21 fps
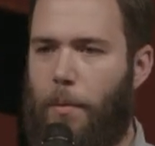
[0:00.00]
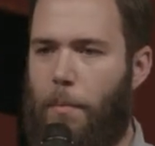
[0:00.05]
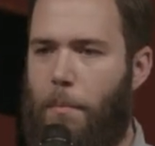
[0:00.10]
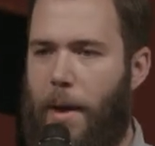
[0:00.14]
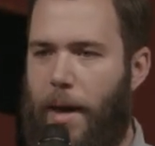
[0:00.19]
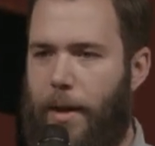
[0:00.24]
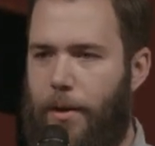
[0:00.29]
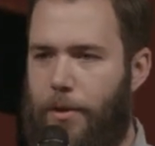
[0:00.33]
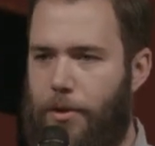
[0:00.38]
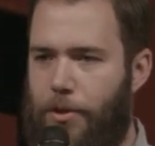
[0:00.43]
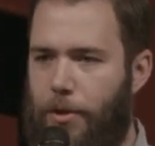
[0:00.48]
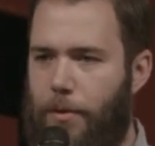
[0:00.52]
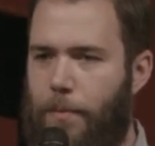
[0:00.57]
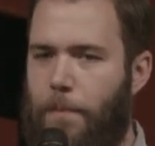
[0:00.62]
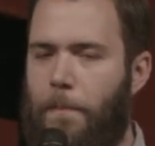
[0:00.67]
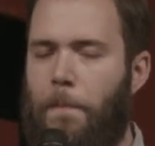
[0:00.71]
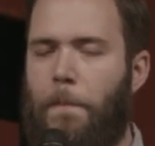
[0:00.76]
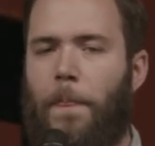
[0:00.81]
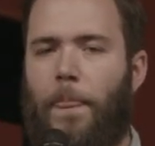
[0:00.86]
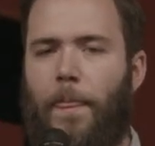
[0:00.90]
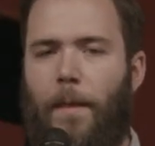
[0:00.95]
manager.
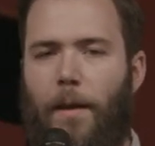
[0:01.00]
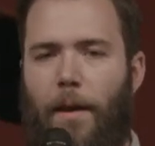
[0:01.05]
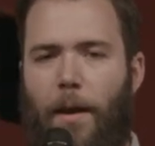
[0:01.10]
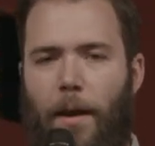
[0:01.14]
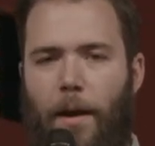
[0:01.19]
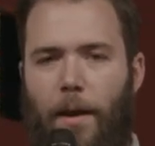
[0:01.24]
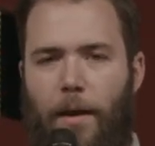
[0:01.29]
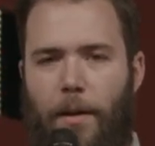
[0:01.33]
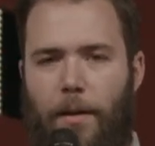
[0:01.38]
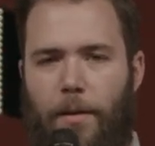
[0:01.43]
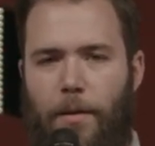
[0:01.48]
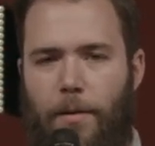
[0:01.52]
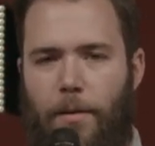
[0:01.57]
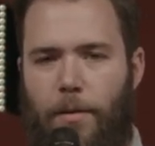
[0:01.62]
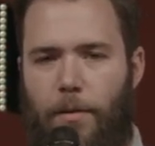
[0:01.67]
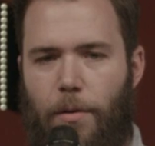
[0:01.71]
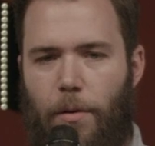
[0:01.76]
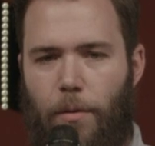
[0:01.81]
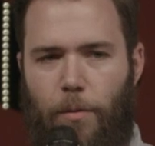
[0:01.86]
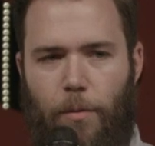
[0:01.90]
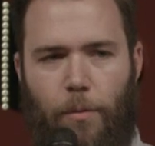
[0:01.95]

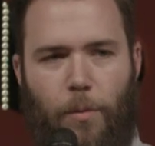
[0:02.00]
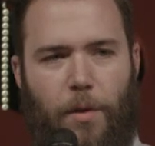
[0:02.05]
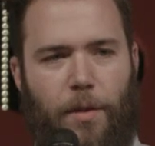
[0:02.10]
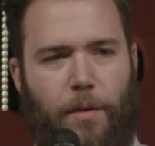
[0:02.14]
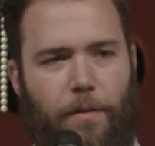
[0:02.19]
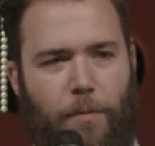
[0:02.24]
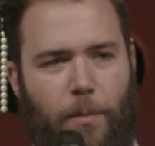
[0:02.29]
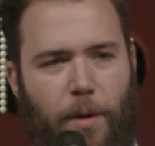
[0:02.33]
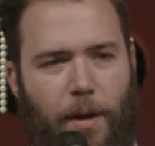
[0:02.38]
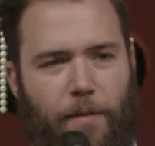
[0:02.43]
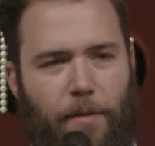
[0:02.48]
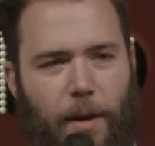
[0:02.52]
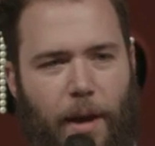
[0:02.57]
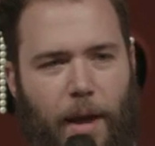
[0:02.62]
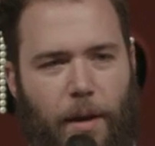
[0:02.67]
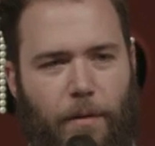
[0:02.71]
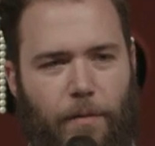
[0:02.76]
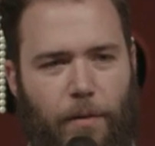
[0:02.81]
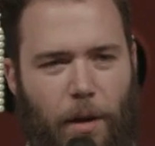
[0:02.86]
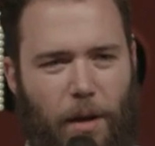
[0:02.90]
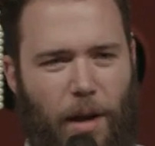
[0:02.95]
And with the, we have a,
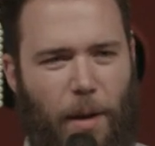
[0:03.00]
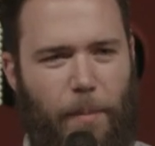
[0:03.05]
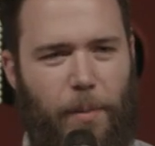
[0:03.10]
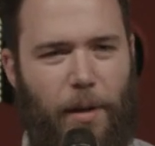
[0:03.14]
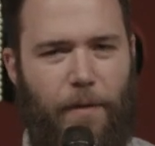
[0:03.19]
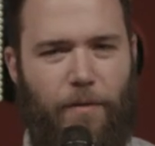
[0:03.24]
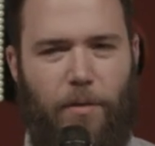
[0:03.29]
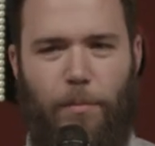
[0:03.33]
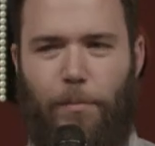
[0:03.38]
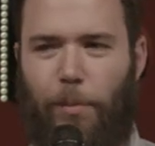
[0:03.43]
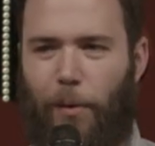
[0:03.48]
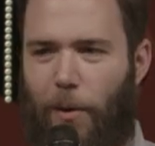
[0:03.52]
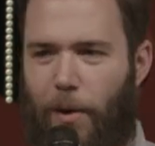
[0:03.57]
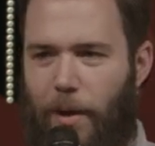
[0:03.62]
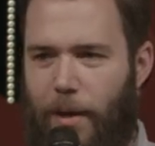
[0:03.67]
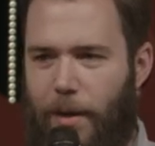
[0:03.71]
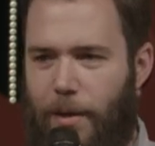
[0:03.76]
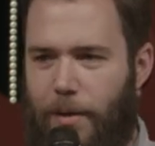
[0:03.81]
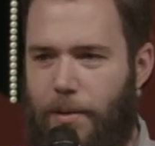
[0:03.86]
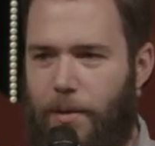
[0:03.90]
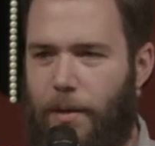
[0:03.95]
hand, a couple of
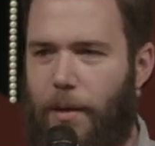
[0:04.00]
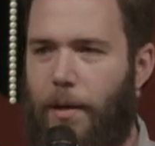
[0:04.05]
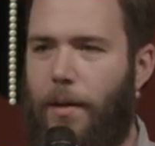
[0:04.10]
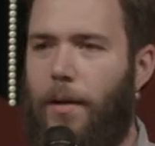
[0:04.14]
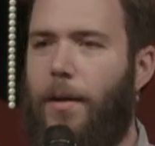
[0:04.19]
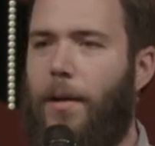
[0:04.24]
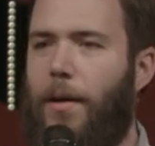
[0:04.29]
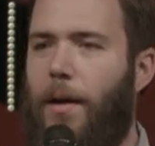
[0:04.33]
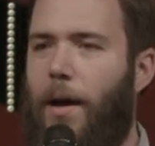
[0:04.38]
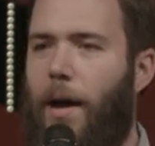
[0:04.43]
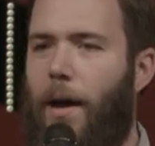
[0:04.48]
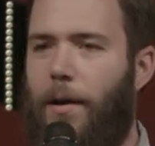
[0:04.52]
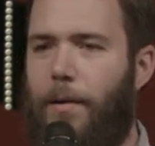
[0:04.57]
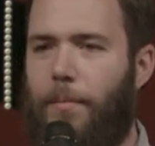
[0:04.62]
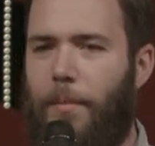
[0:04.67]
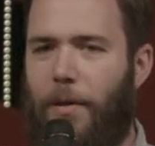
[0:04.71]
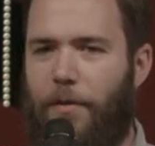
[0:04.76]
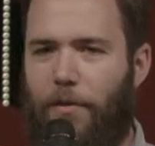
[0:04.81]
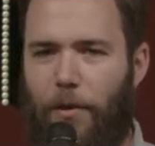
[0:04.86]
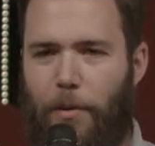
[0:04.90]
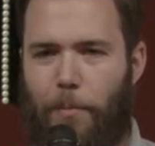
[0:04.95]
employees. Uh,
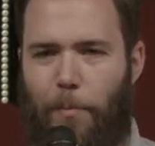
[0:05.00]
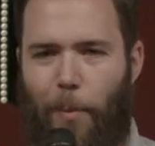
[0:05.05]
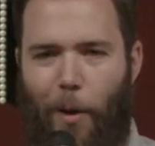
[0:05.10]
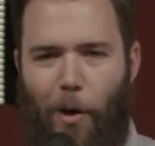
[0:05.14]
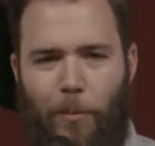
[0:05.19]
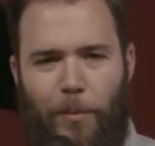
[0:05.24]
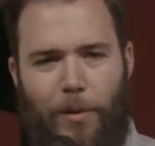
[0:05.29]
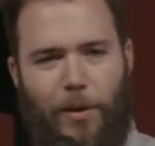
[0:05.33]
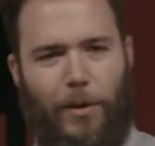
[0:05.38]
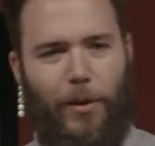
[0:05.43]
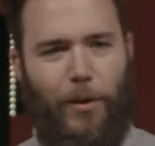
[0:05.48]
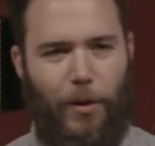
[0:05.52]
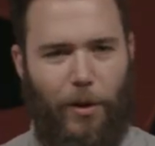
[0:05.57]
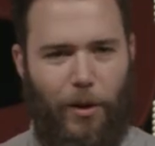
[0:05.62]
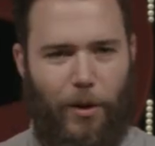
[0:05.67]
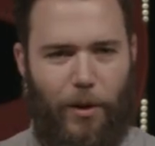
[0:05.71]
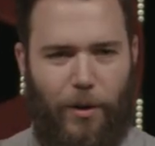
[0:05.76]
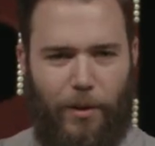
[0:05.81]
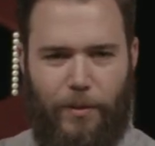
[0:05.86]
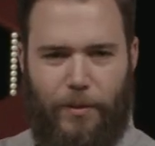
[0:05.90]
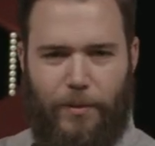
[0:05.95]
my friend Paul
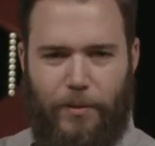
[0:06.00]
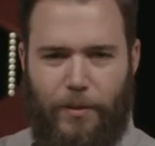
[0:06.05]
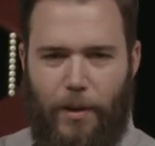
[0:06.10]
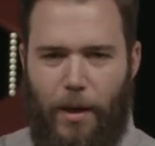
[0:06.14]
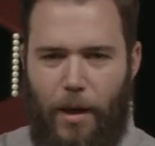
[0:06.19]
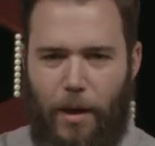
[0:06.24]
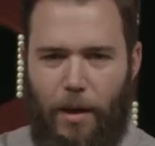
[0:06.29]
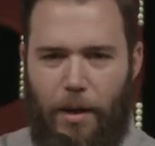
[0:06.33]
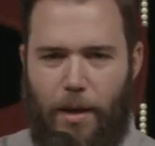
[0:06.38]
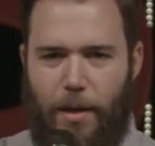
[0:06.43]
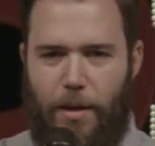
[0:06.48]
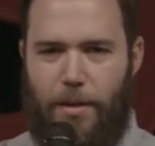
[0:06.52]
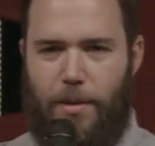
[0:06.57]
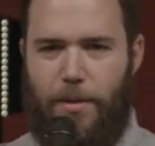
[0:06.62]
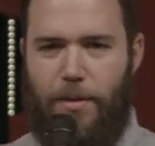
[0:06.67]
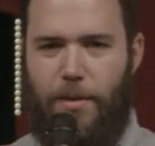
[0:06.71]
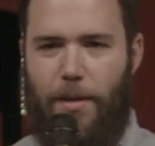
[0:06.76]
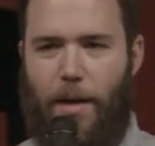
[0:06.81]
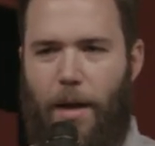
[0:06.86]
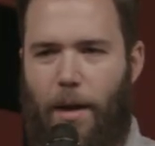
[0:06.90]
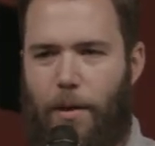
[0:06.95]
McClure
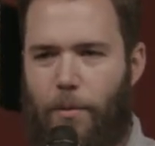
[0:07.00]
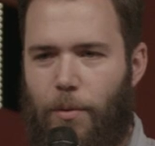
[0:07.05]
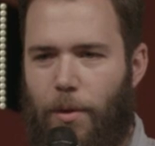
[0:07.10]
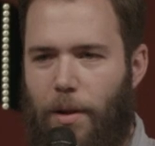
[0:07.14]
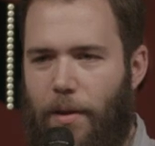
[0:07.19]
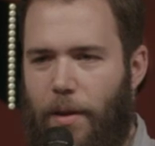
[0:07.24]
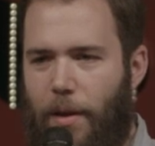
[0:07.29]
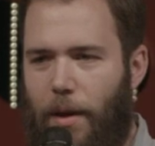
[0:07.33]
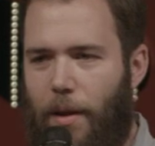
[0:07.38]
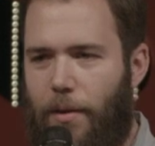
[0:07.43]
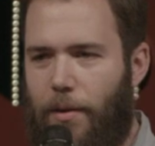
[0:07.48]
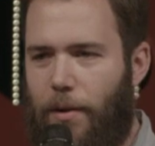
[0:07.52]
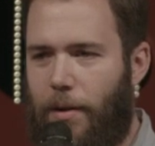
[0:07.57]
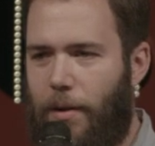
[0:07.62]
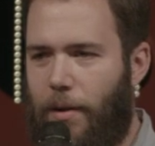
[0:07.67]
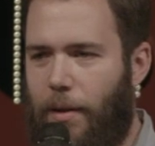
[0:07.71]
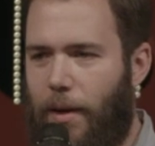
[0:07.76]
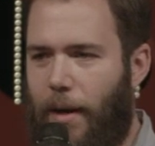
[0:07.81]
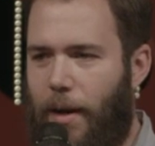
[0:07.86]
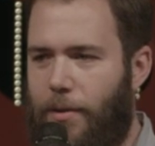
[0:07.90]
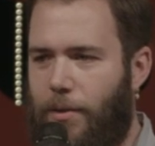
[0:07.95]
is uh, one of the
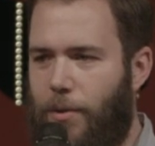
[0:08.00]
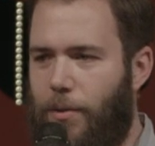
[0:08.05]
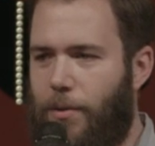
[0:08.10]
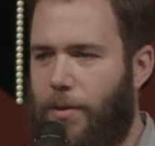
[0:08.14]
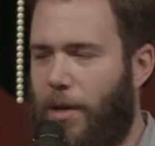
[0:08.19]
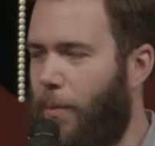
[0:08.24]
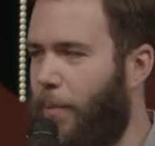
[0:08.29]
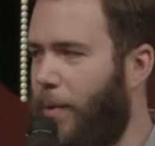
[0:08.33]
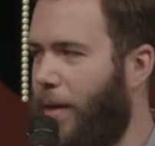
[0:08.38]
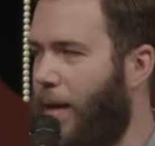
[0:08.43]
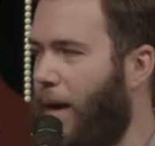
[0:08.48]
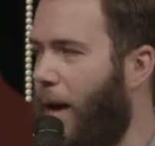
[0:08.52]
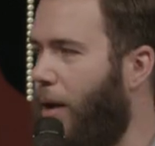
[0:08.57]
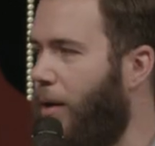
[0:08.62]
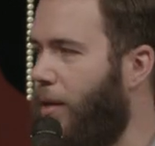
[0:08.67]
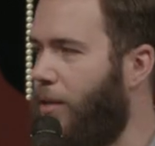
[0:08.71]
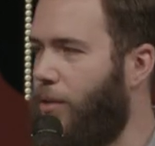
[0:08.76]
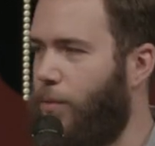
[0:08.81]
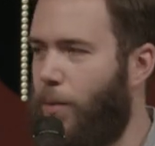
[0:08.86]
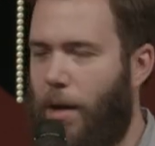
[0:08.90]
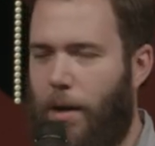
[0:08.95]
other guys who's helping out,
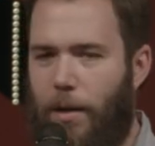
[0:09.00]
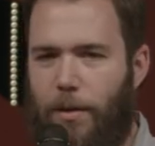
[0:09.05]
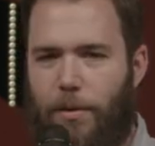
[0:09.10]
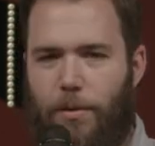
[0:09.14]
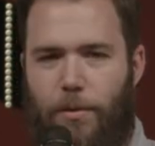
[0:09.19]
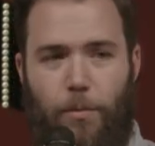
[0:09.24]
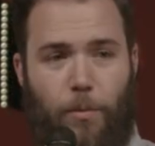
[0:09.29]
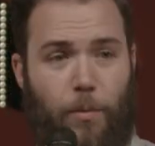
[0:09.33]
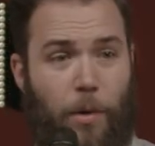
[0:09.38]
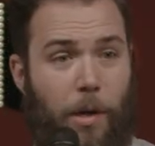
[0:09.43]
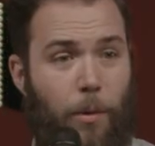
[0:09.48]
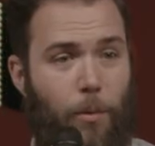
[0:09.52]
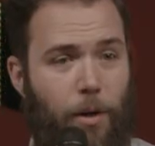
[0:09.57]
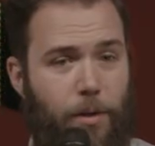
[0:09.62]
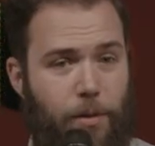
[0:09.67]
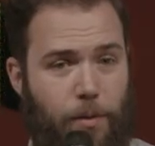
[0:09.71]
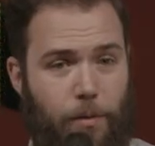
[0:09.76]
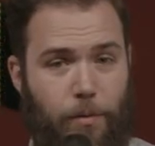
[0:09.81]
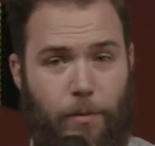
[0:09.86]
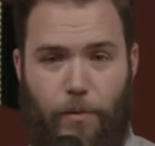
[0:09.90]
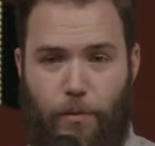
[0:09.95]
as well as he
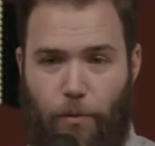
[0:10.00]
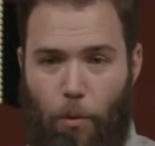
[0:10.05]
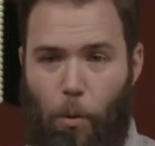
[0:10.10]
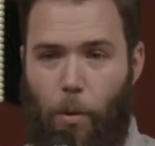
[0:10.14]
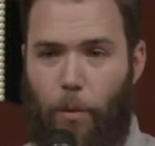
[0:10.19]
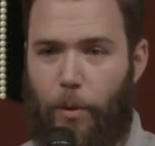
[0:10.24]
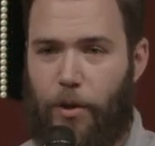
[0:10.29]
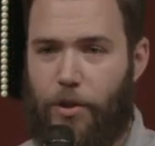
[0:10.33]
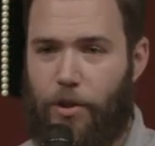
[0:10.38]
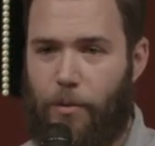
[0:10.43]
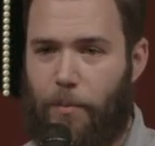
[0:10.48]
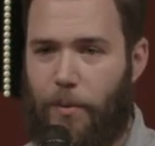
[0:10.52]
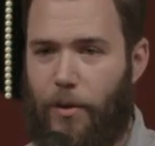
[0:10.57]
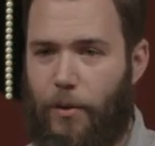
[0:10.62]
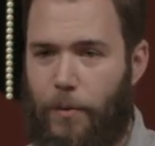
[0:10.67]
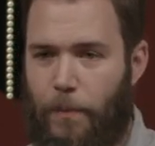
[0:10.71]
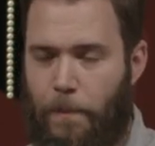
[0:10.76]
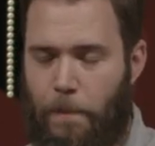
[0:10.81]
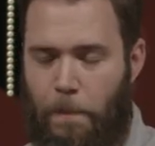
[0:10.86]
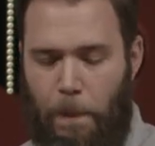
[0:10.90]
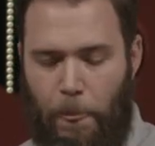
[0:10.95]
works for
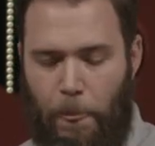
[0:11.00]
WorshipU.